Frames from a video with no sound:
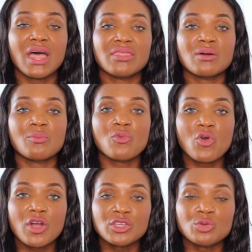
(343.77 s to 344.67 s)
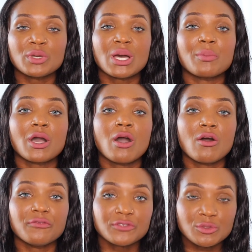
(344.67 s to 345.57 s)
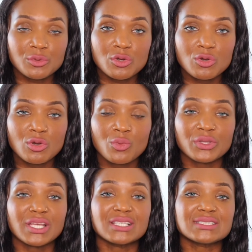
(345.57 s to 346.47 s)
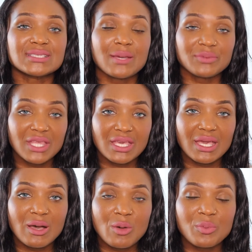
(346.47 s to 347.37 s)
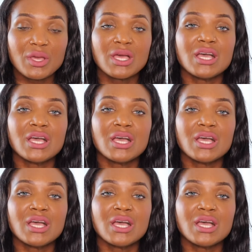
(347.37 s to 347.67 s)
And the more you become comfortable with accepting help,